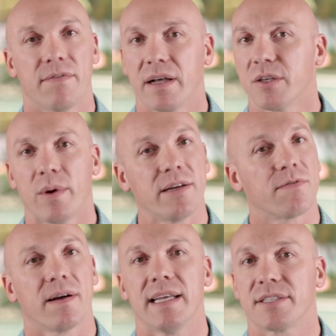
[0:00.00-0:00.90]
Evaluate your
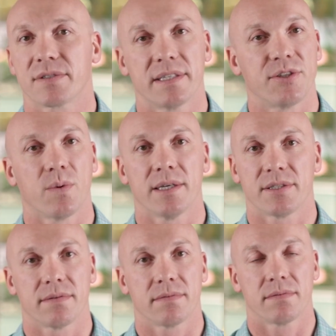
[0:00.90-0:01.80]
financial
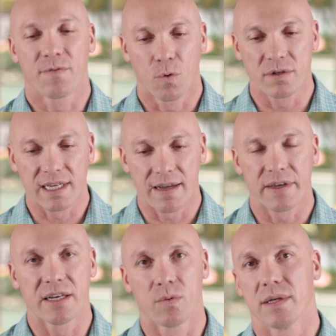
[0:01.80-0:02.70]
situation. Before
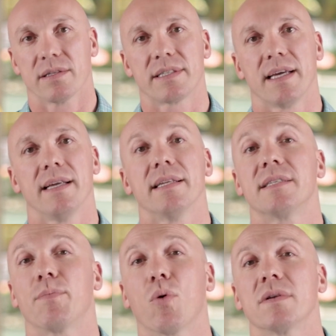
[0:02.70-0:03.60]
diving into real estate, it's
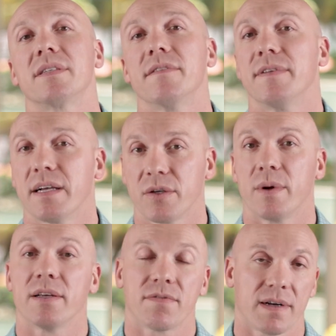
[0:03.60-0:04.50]
important to
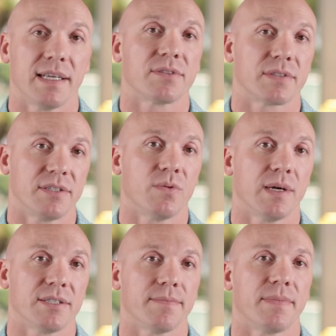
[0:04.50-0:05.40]
evaluate your financial
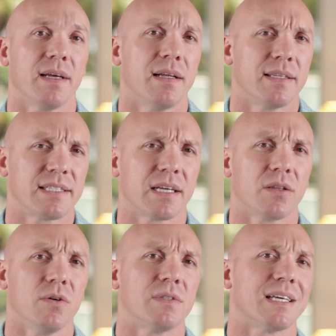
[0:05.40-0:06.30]
situation. This
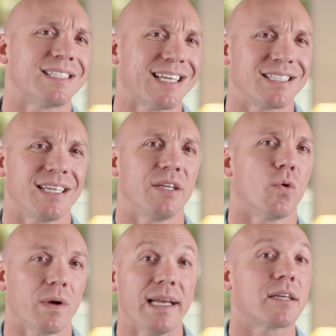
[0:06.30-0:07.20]
includes assessing
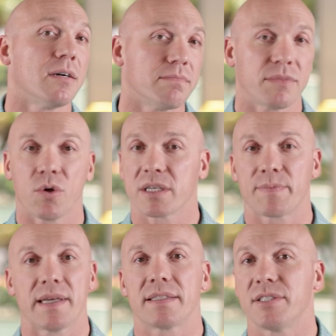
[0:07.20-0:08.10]
your income, your
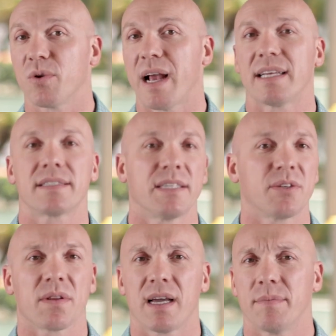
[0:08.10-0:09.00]
expenses, your assets,
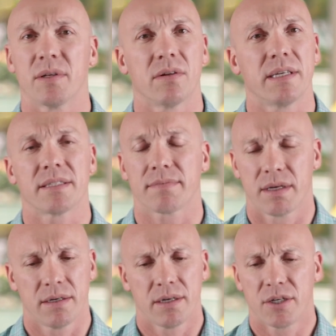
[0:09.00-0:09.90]
your liabilities,
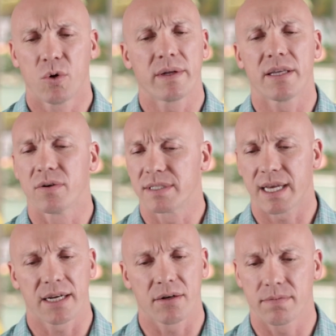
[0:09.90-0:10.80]
knowing your
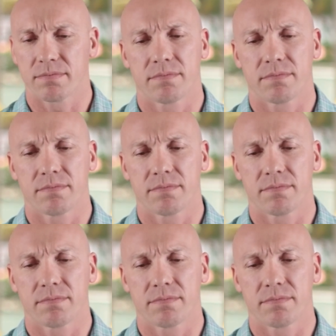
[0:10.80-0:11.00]
entire